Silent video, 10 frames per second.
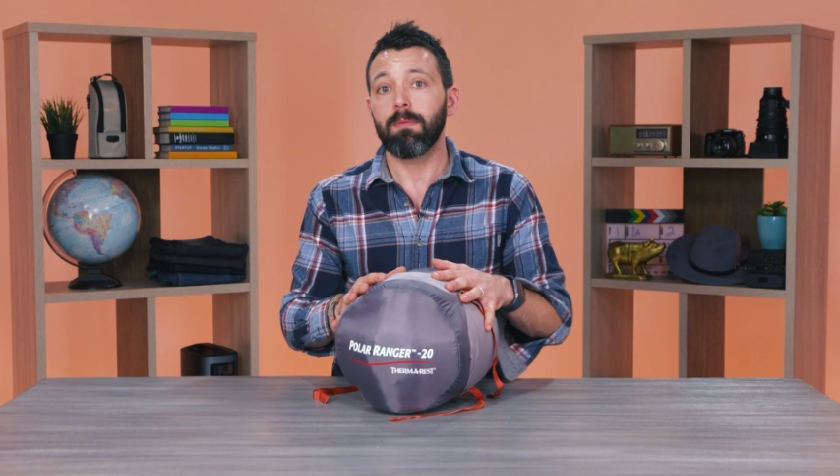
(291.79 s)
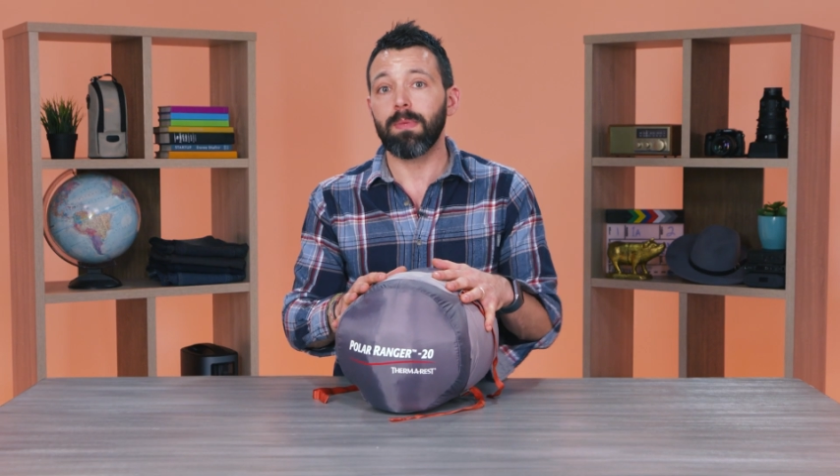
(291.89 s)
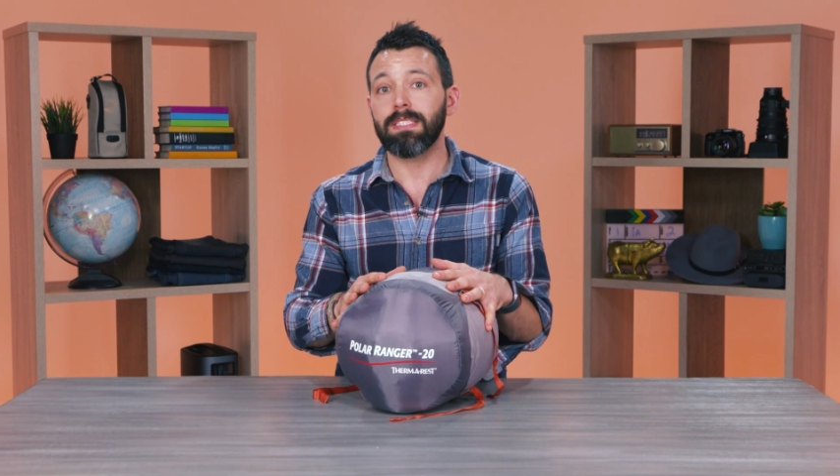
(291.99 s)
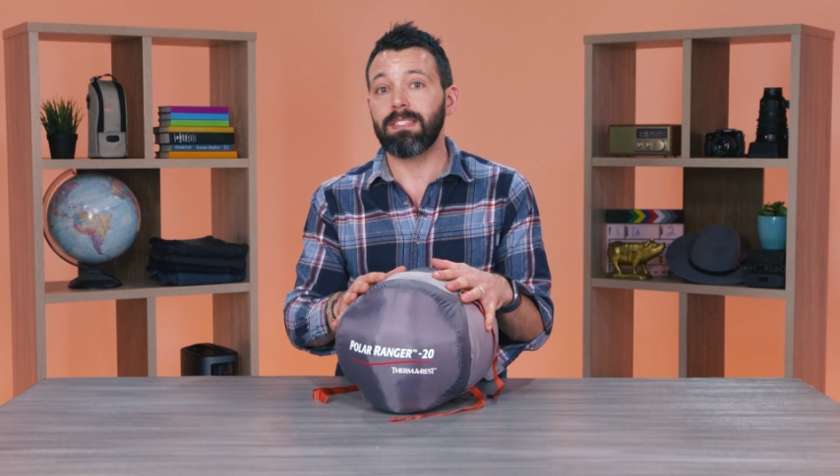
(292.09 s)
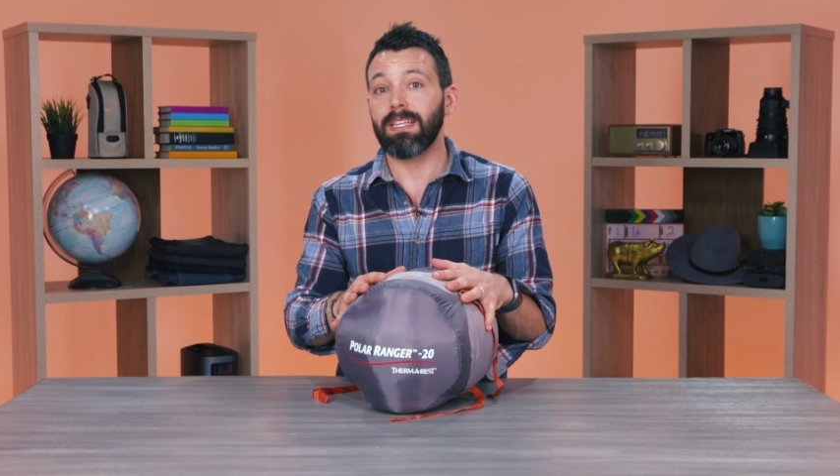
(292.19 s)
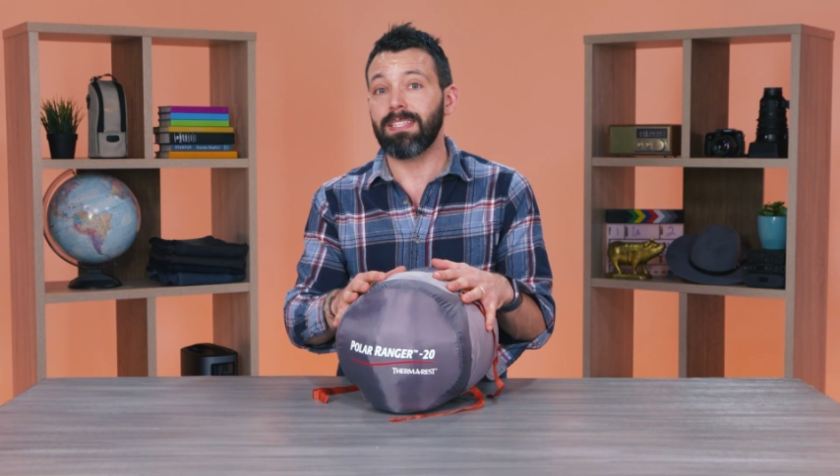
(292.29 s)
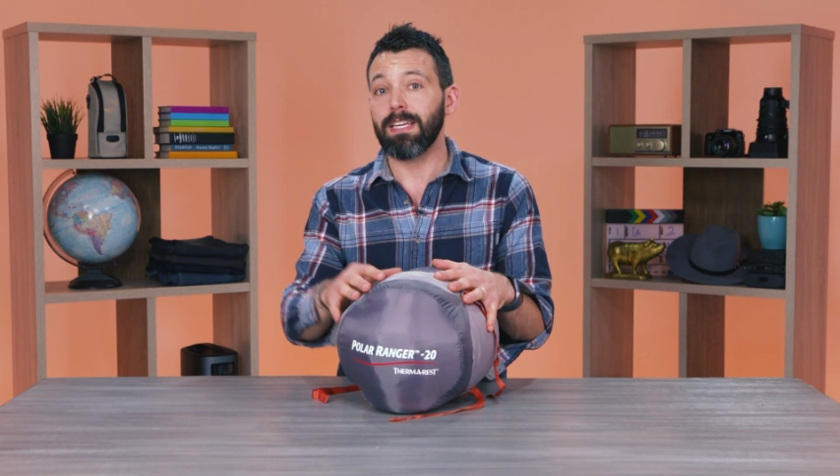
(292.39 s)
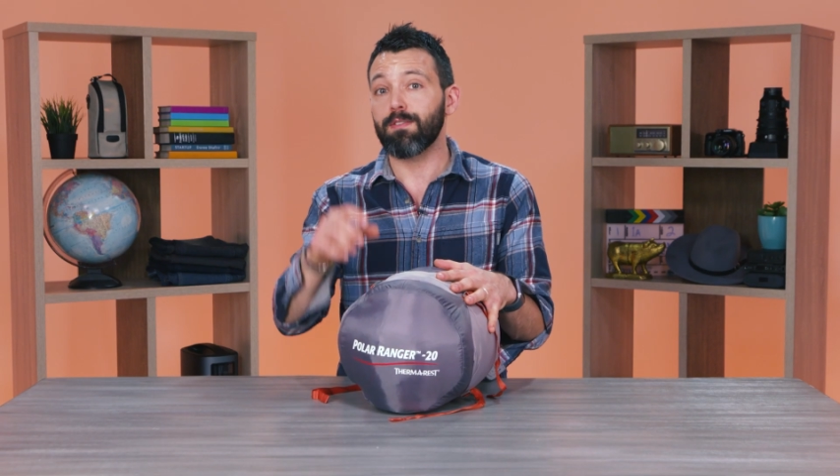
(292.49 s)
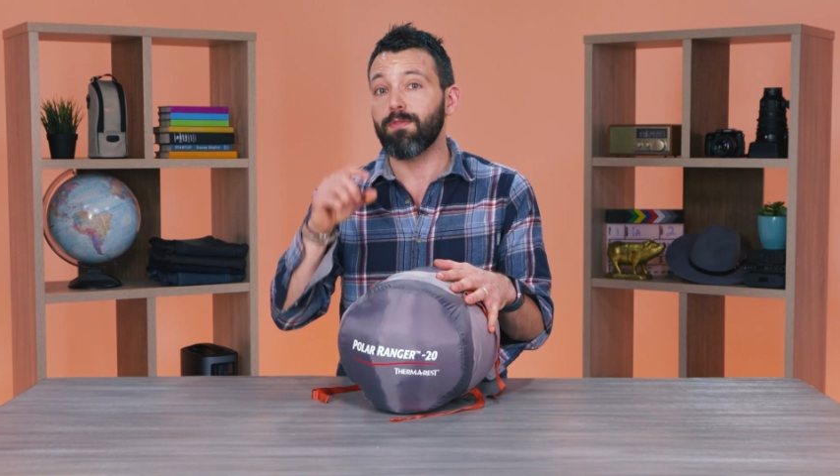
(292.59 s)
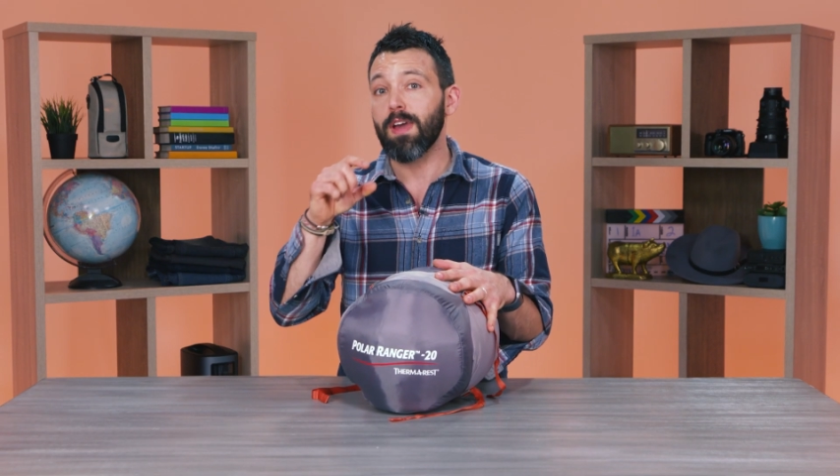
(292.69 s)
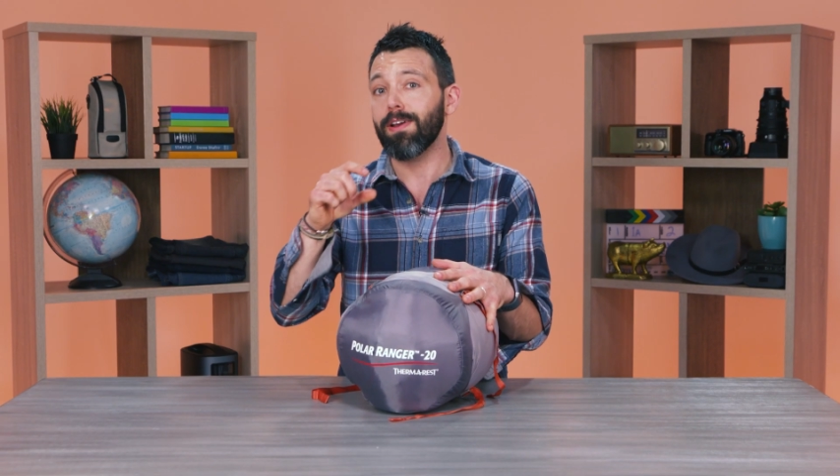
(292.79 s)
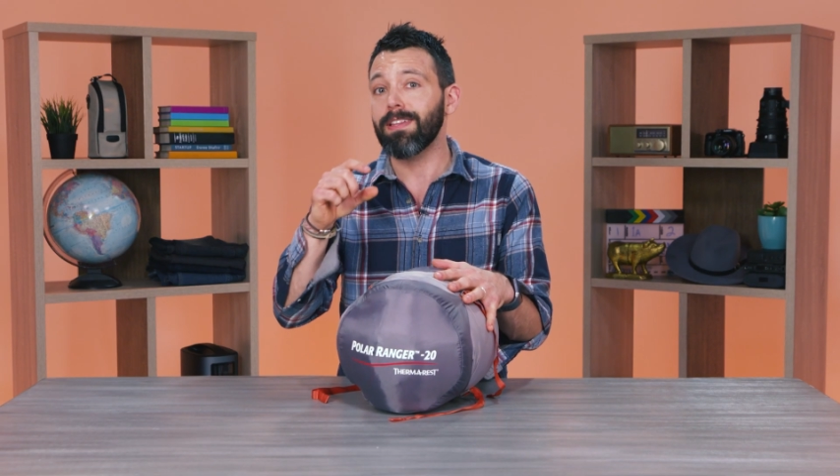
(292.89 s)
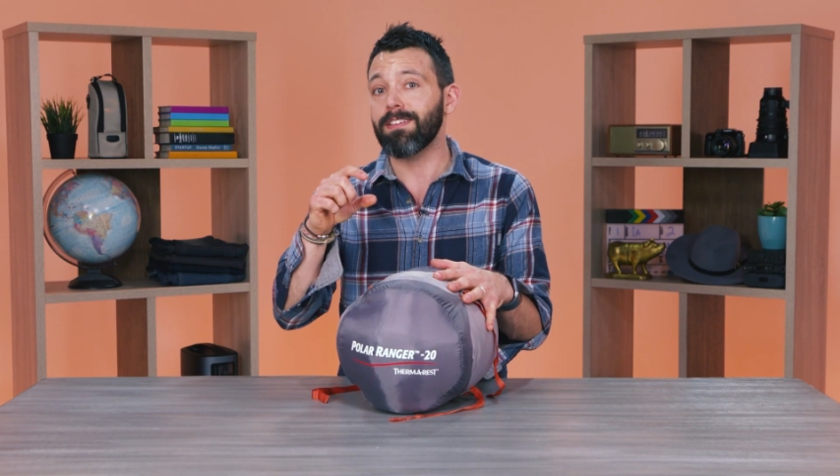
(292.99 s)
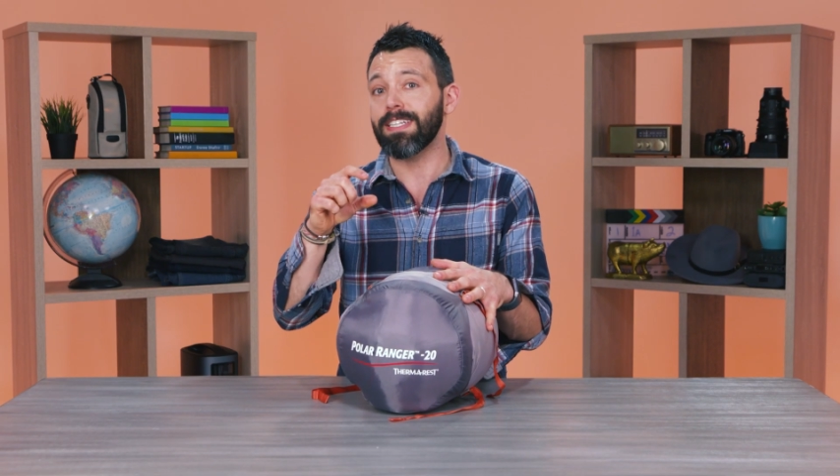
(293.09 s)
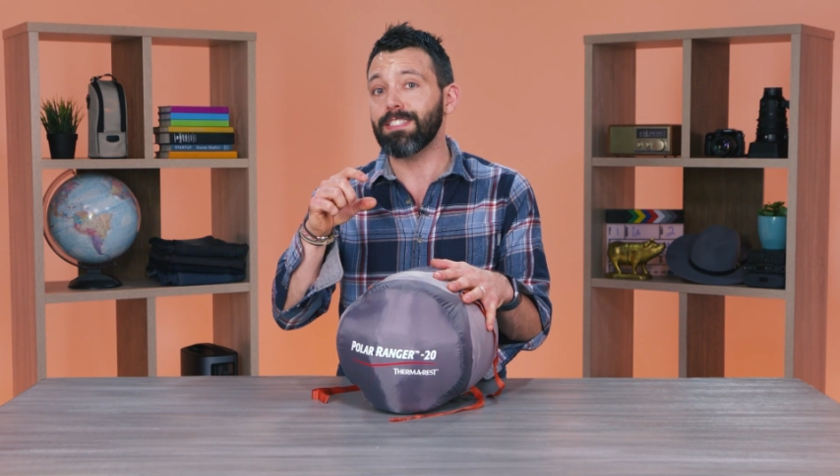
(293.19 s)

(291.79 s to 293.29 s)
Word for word: means that it takes very little